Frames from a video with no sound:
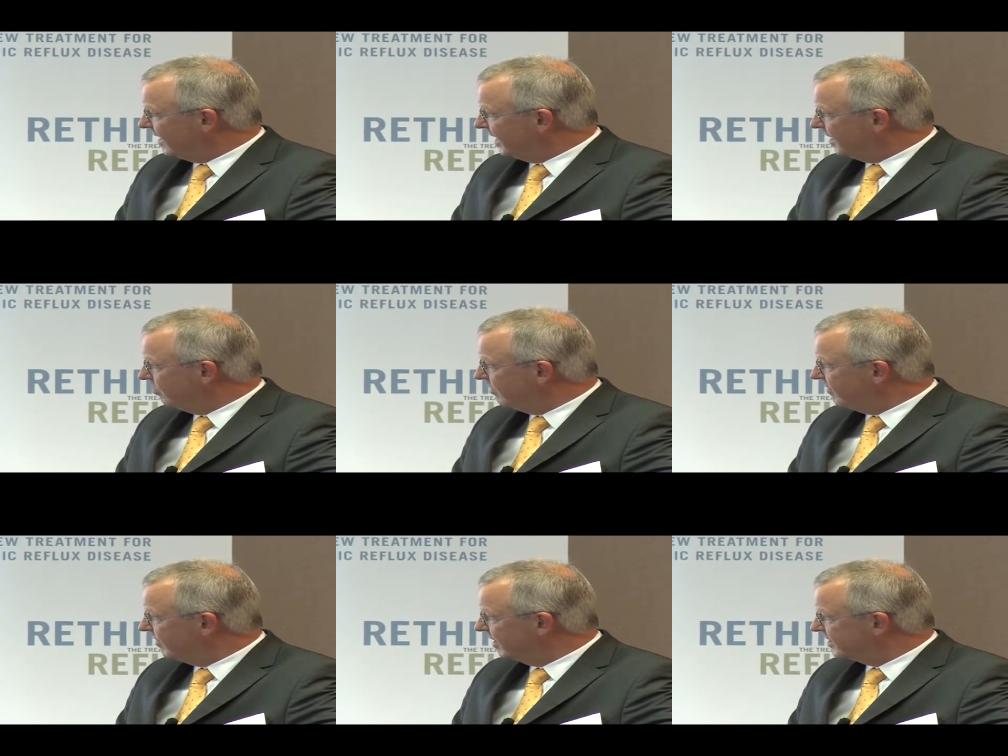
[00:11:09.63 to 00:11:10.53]
He had no
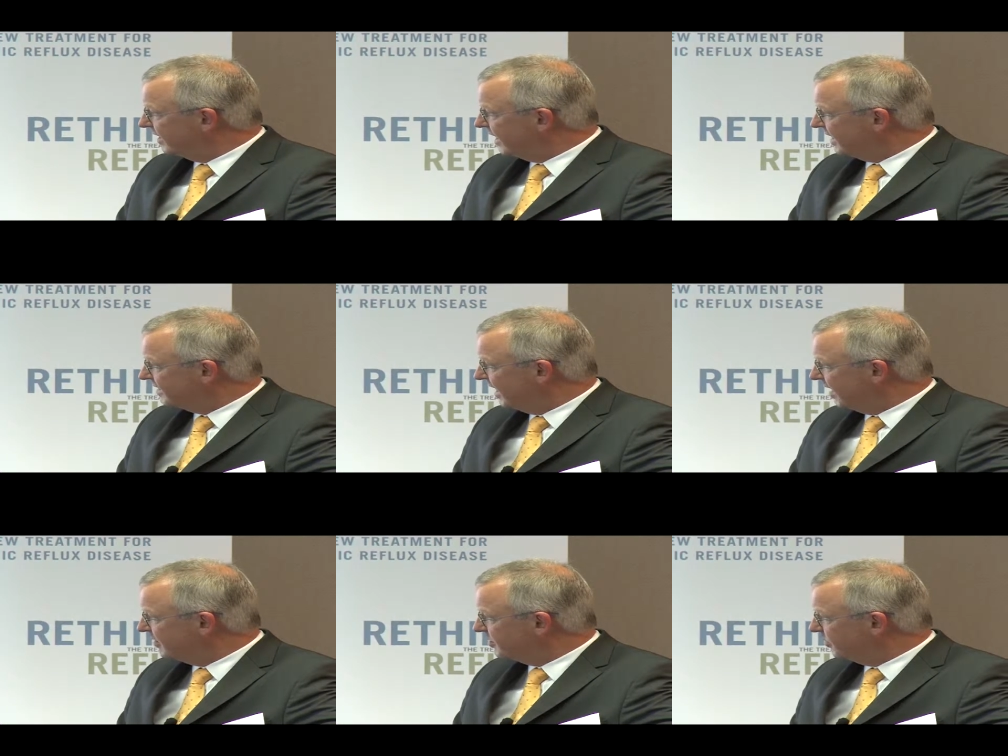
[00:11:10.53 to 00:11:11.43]
reflux at that
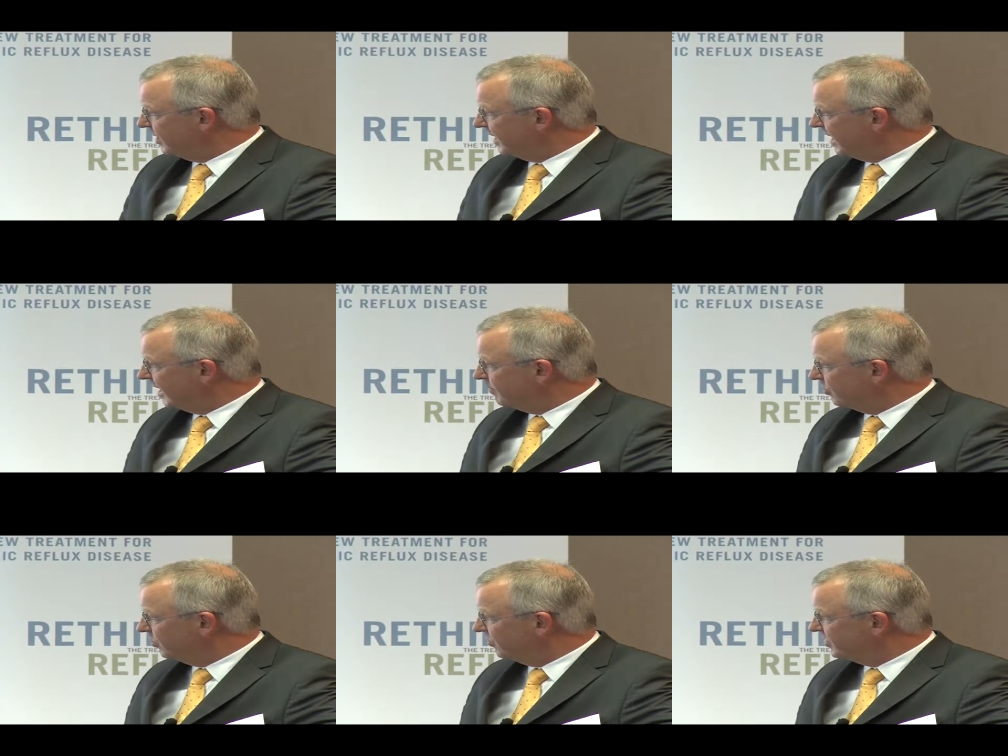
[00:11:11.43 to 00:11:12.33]
time. His breathing had
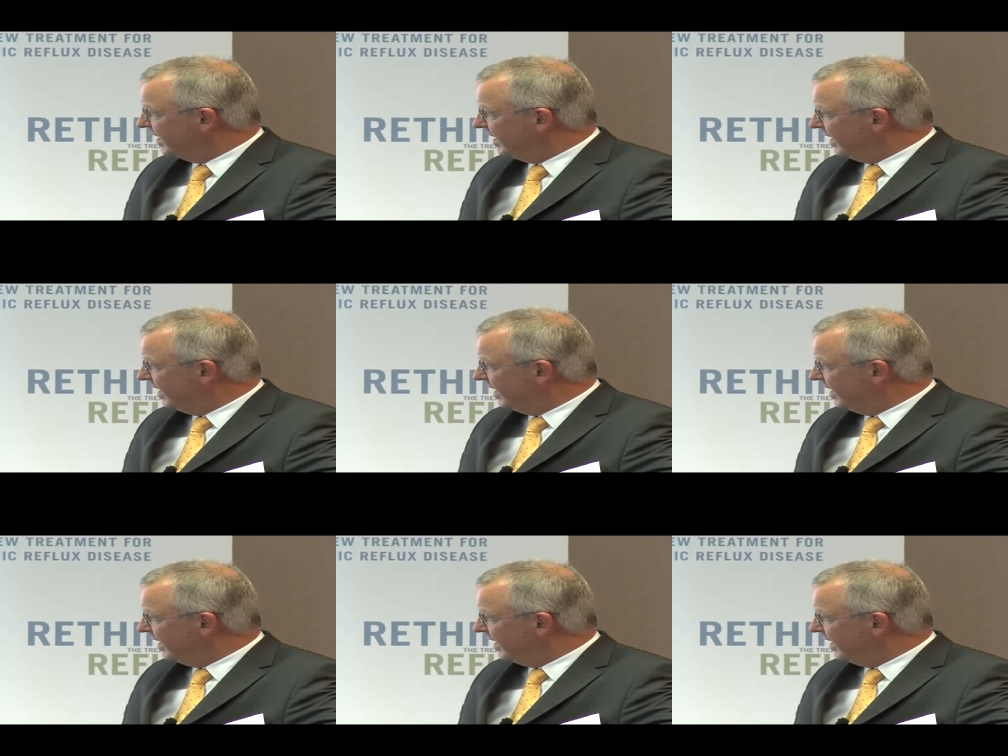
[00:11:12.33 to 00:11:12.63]
improved.